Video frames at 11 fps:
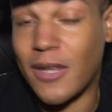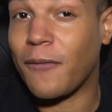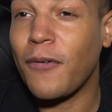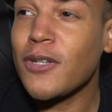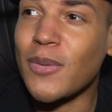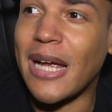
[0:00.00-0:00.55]
The
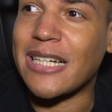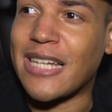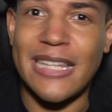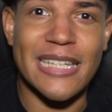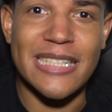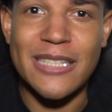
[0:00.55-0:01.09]
first one actually I
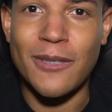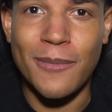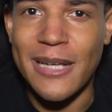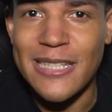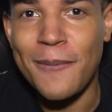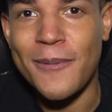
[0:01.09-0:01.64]
think is still the
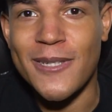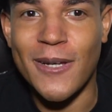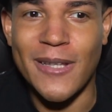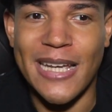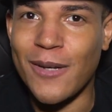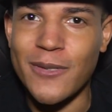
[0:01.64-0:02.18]
best episode.
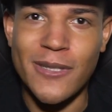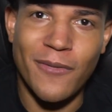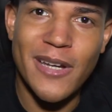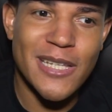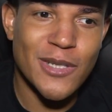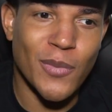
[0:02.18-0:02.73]
Like it was the
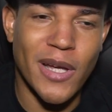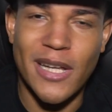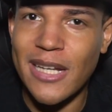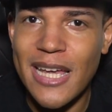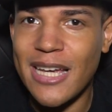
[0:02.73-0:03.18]
funniest one.